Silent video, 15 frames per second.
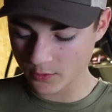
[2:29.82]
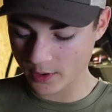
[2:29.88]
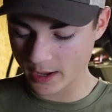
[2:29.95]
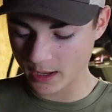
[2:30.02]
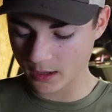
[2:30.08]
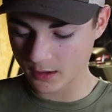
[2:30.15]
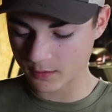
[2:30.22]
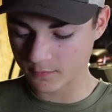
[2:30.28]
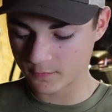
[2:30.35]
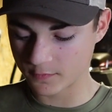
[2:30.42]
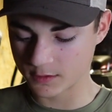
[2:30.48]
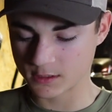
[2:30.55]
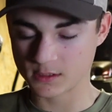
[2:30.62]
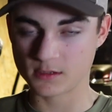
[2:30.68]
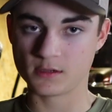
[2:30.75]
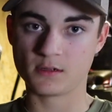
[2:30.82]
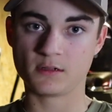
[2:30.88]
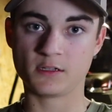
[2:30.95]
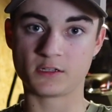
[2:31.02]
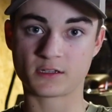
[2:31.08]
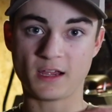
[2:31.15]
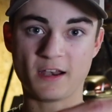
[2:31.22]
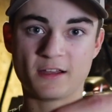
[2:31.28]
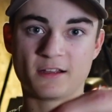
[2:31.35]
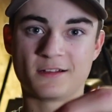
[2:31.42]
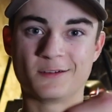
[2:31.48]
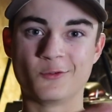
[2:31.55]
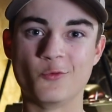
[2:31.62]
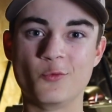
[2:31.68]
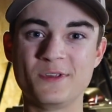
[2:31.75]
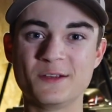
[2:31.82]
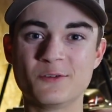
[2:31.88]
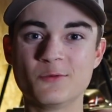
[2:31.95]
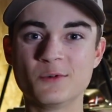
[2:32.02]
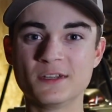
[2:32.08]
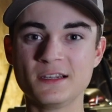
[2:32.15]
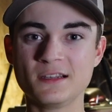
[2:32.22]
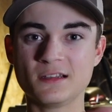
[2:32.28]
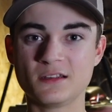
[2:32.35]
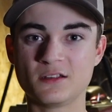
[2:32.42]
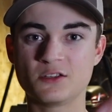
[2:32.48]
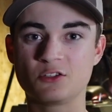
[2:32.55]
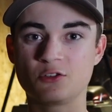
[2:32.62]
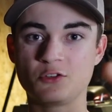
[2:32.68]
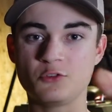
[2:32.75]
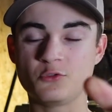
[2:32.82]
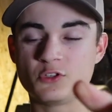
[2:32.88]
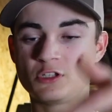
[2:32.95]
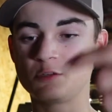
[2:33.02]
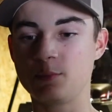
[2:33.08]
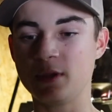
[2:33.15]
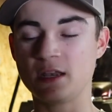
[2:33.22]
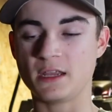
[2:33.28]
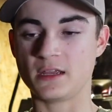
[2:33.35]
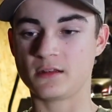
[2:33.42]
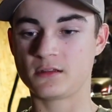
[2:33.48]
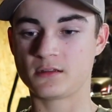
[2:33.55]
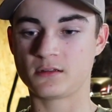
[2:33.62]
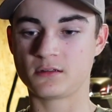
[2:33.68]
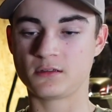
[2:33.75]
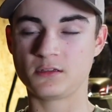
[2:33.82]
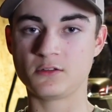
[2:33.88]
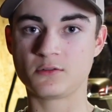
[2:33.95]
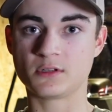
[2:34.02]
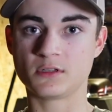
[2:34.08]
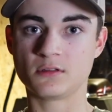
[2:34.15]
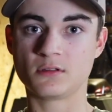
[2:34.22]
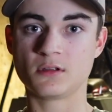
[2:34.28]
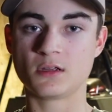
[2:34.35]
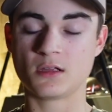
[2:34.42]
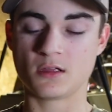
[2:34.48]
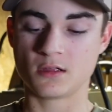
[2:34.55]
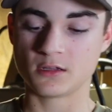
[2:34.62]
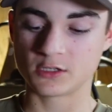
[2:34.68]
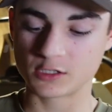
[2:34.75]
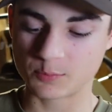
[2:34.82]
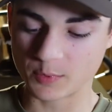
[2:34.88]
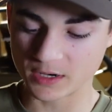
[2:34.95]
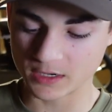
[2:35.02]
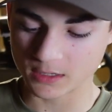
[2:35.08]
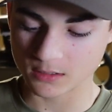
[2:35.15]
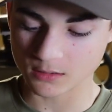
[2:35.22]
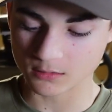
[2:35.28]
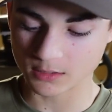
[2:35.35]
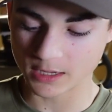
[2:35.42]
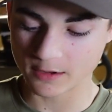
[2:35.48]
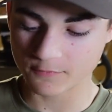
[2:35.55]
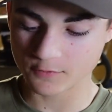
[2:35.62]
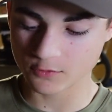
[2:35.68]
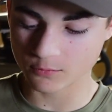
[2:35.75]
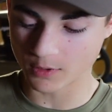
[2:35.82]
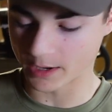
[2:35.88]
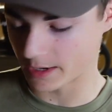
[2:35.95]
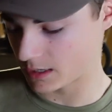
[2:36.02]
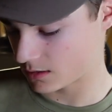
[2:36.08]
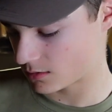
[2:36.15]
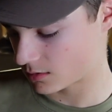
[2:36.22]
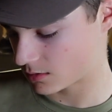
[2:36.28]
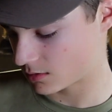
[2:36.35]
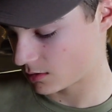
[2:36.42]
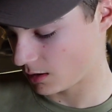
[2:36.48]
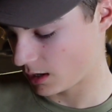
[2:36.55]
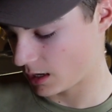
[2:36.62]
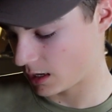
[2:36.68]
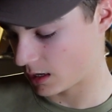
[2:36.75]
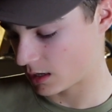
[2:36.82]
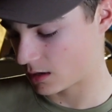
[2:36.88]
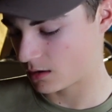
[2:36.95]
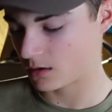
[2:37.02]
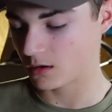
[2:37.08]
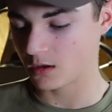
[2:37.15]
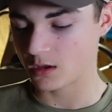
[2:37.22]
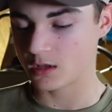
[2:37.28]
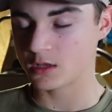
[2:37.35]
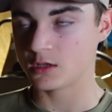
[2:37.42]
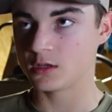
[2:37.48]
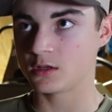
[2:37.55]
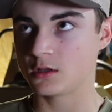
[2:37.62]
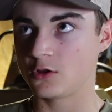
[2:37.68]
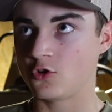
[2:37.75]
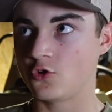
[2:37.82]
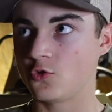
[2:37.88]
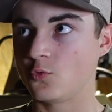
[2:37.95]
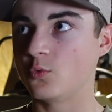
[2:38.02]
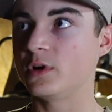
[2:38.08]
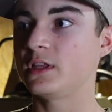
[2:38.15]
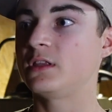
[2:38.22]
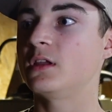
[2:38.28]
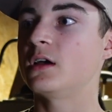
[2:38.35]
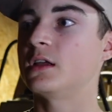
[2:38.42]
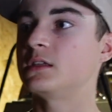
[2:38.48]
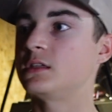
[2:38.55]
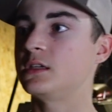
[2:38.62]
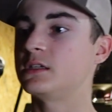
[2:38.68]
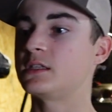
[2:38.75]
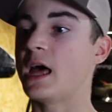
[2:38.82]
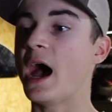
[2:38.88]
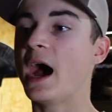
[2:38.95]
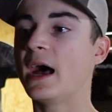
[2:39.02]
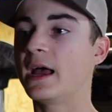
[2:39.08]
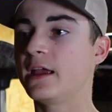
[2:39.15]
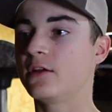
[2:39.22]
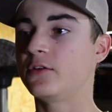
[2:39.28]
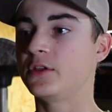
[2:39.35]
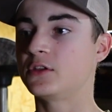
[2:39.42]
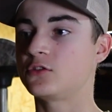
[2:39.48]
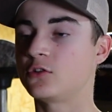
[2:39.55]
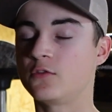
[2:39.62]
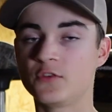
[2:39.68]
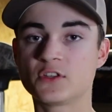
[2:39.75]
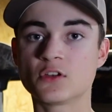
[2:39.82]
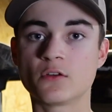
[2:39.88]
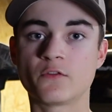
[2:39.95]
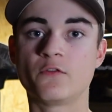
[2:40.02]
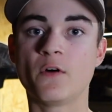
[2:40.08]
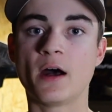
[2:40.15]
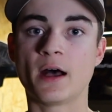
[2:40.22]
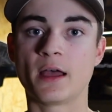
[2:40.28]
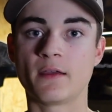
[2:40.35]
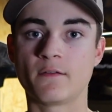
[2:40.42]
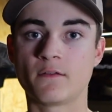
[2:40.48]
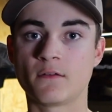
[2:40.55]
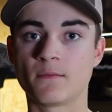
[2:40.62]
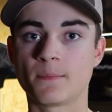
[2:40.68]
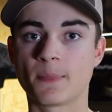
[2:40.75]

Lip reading: have this kind of wheel one, so you spin it. You can spin it left or right, and what it does is the higher it is. So if it's on 5,